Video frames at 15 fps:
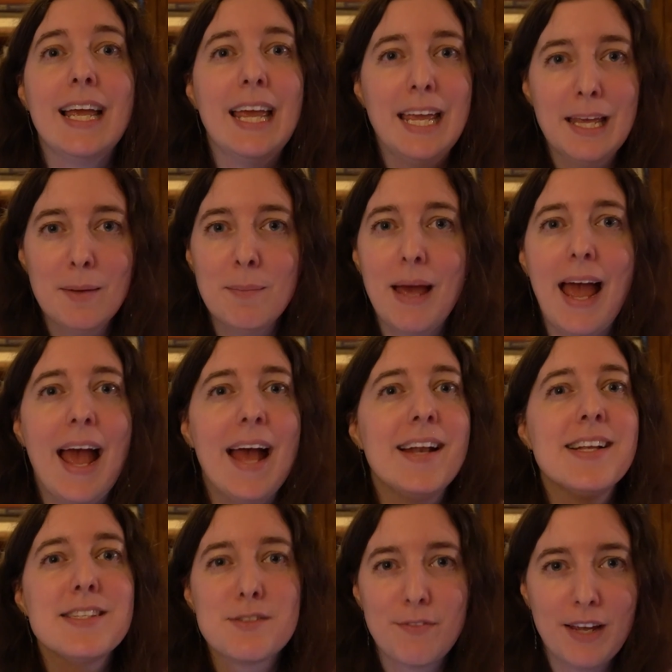him and
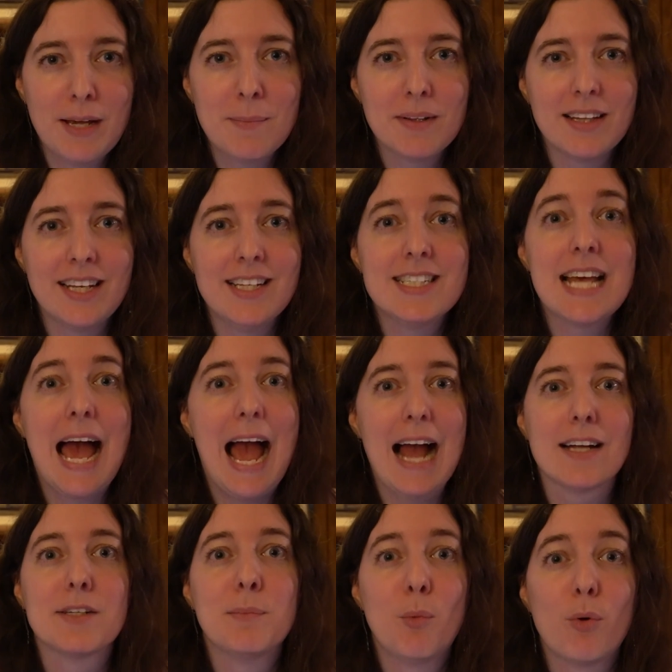his family to
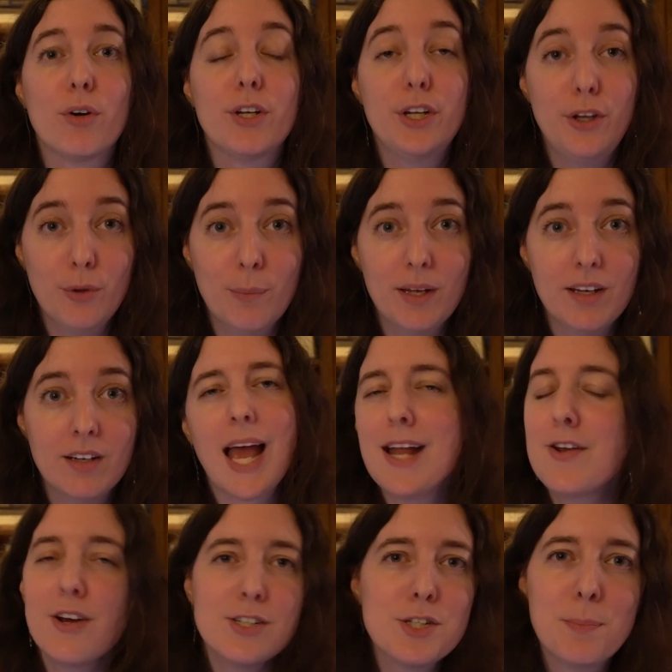act more human. And
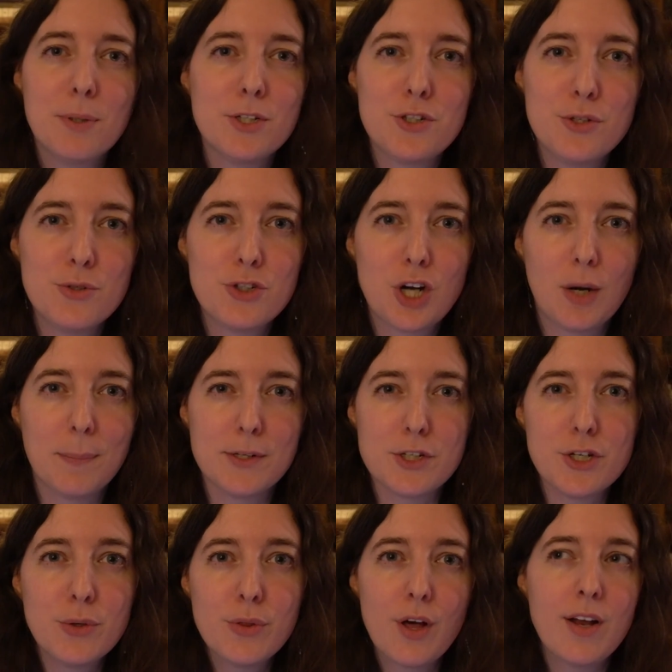not to put too sharp a
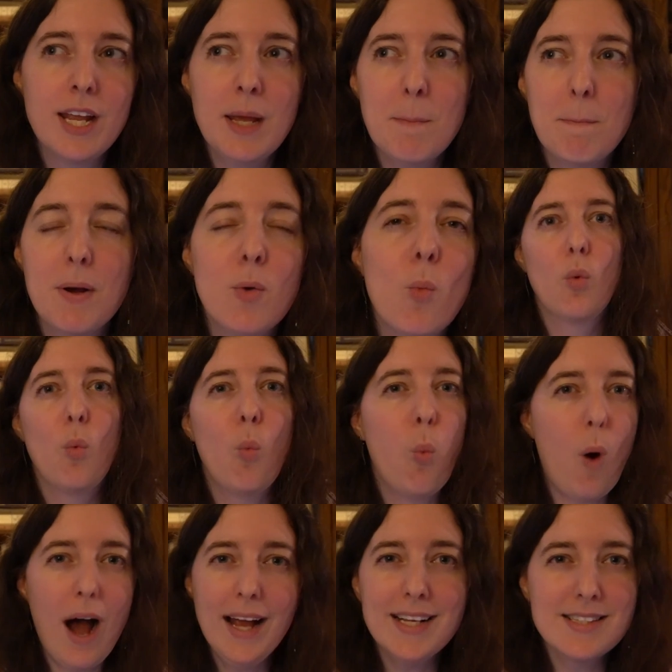tooth on it, but
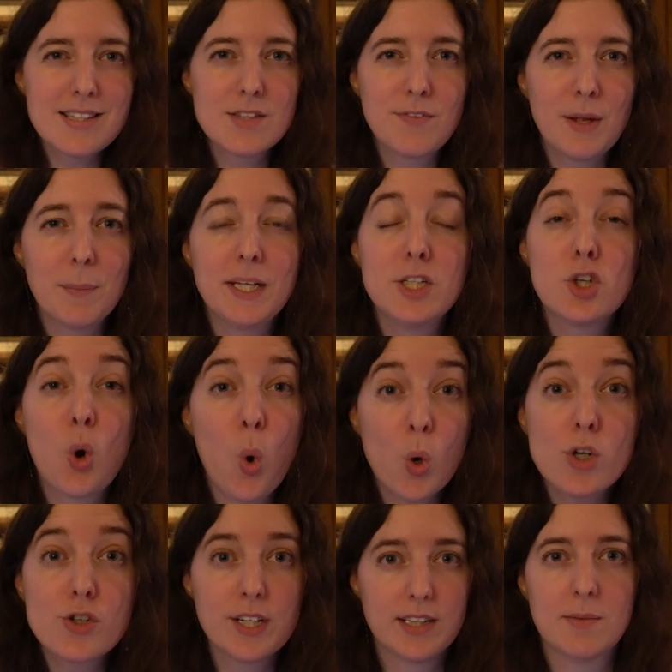why is this family
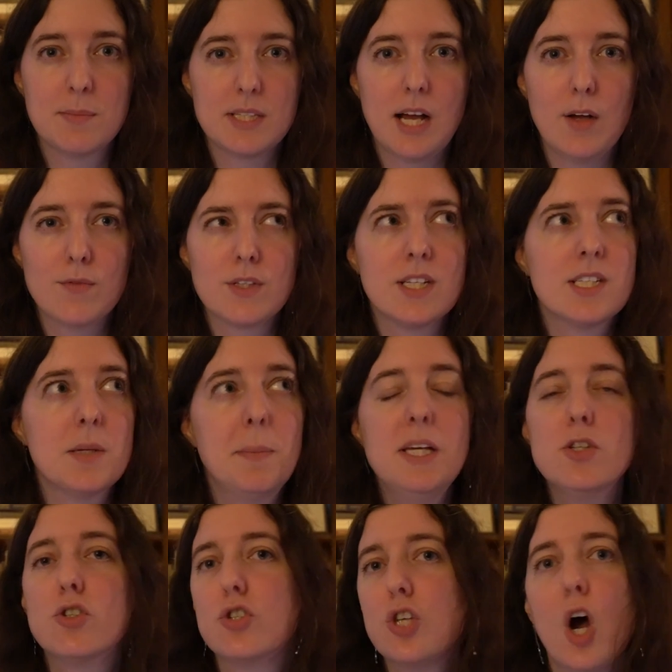torturing themselves to be
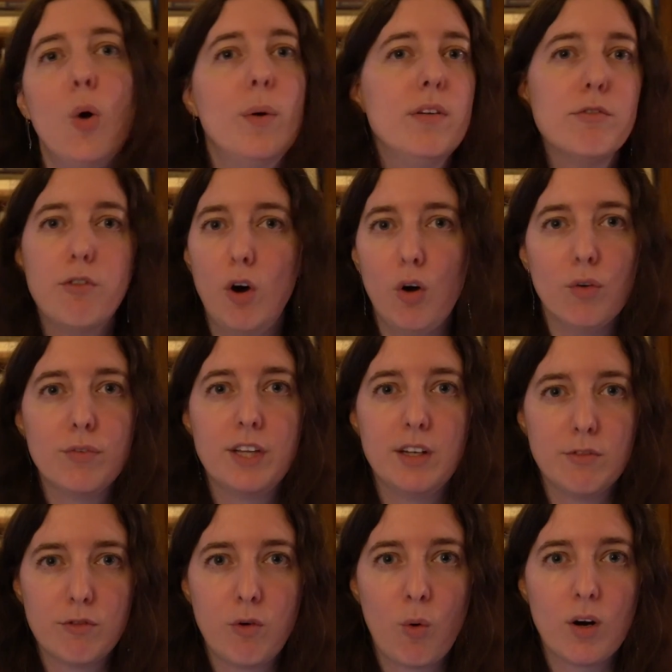so involved
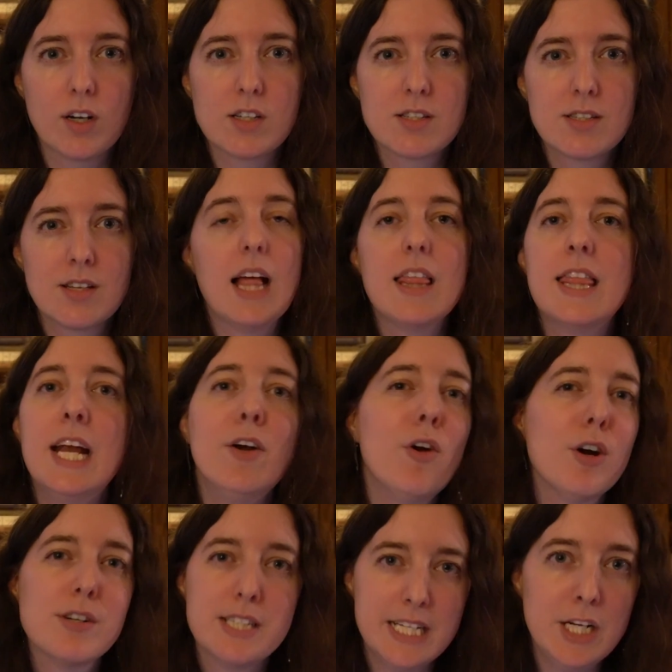in Forks? There
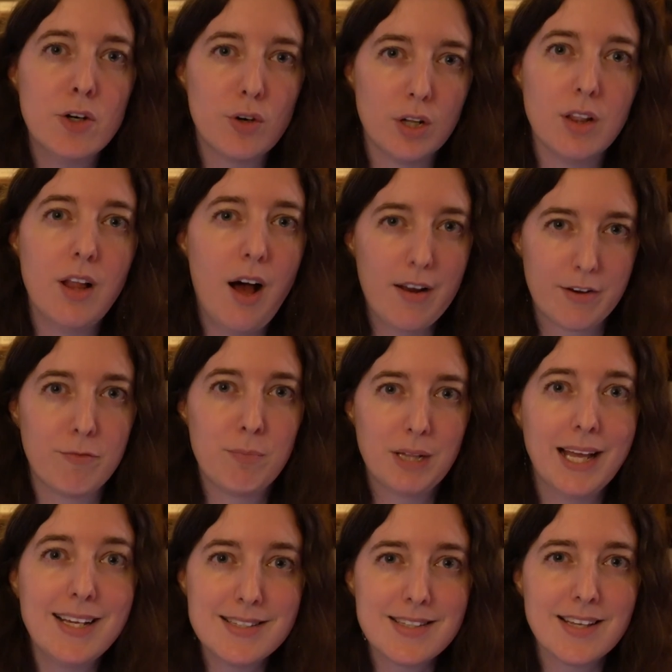are dear a lot of
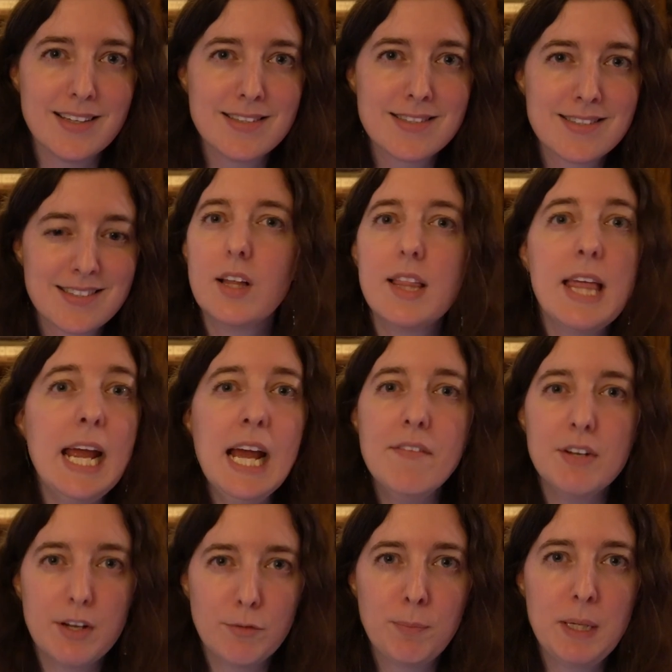places. They have
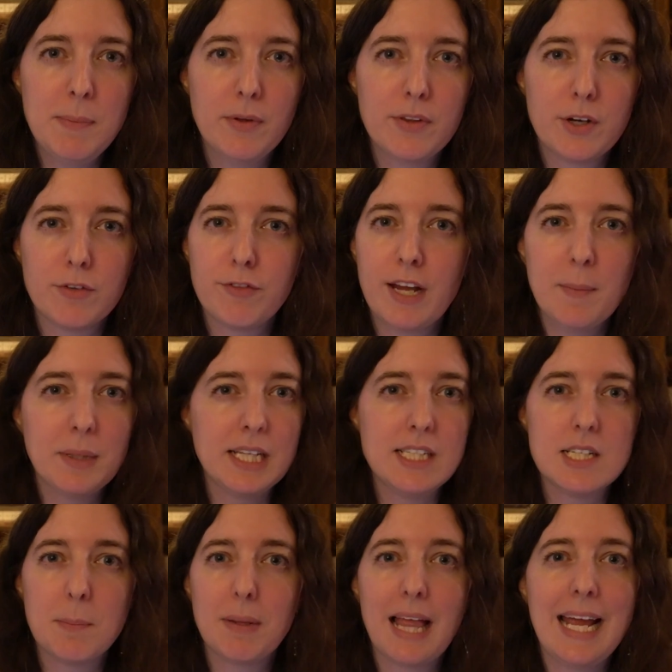enough people in their family
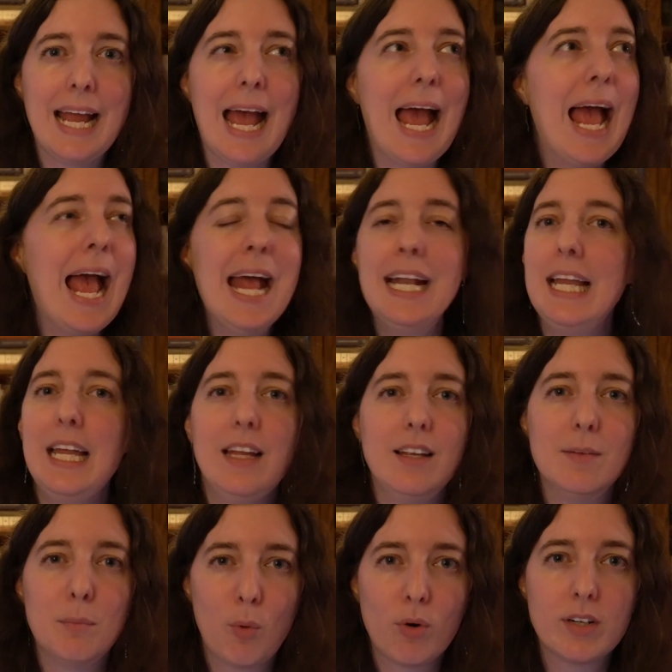to play
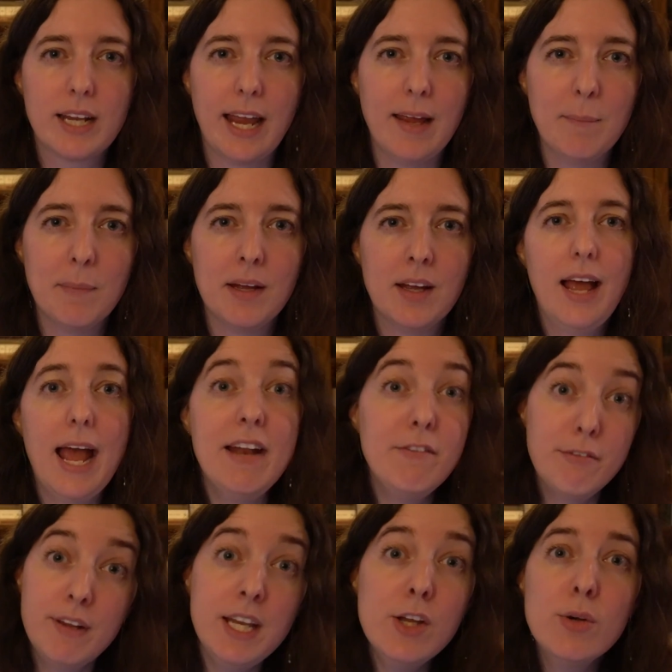any board game. And
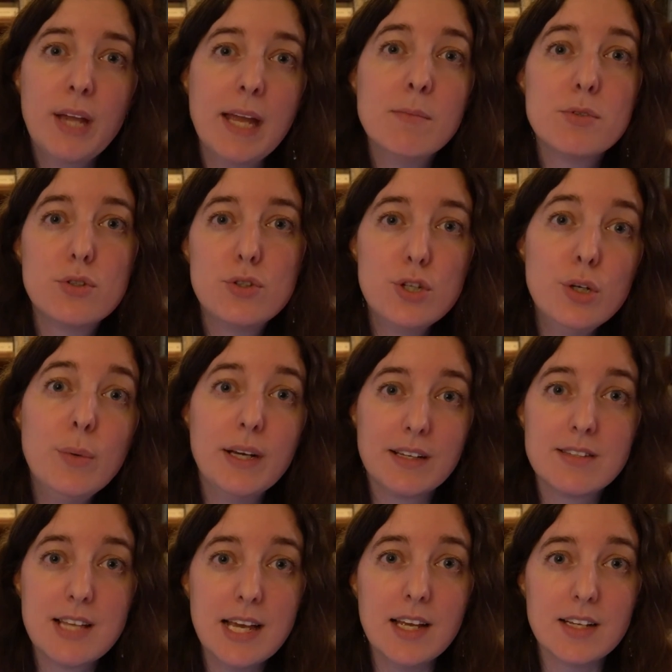video games do
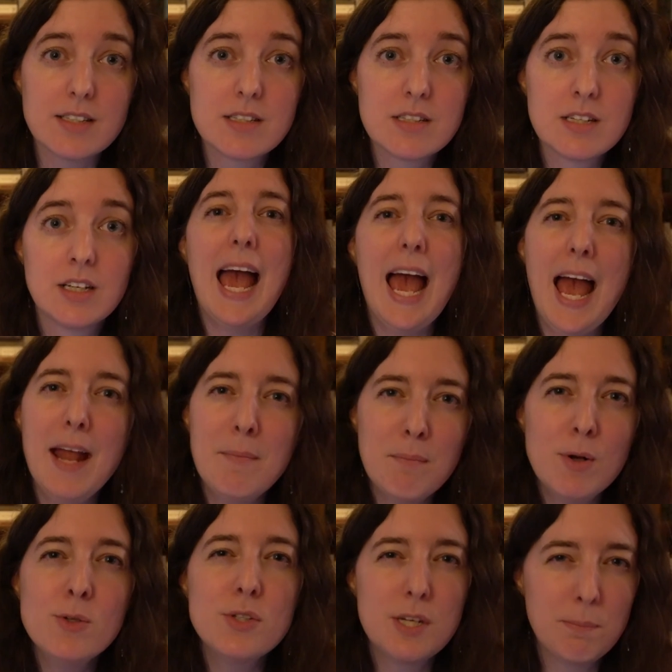exist. And
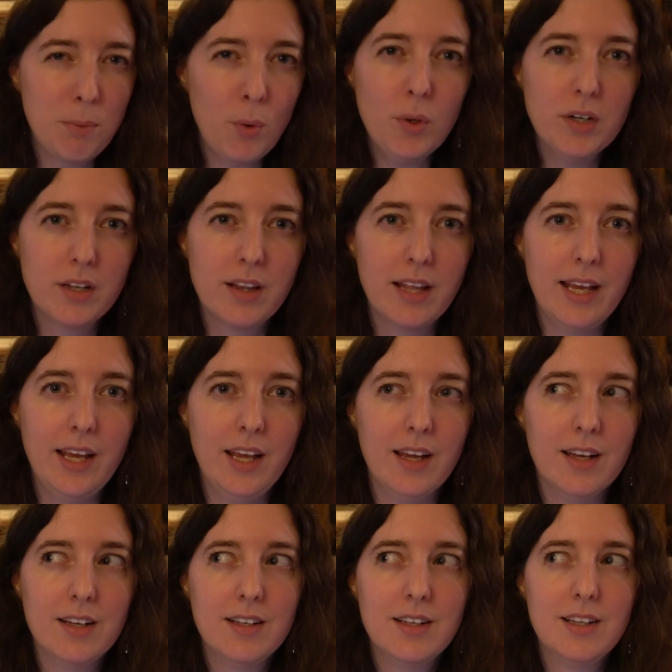most
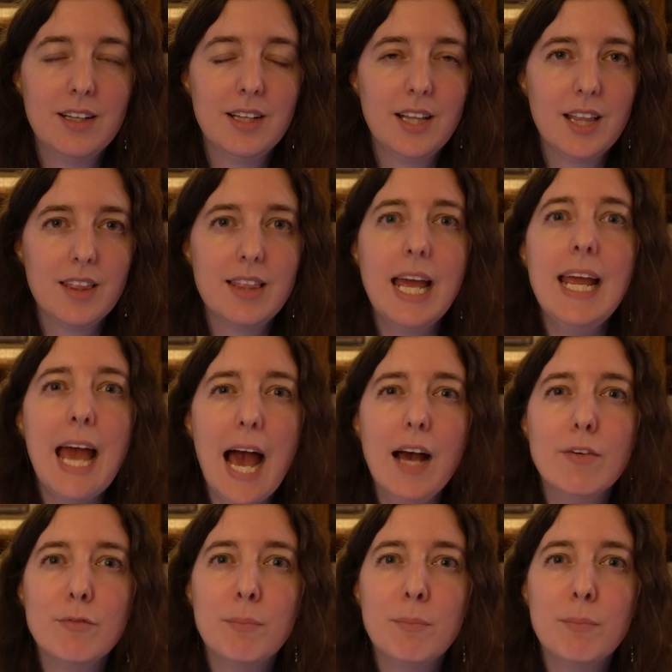importantly, they have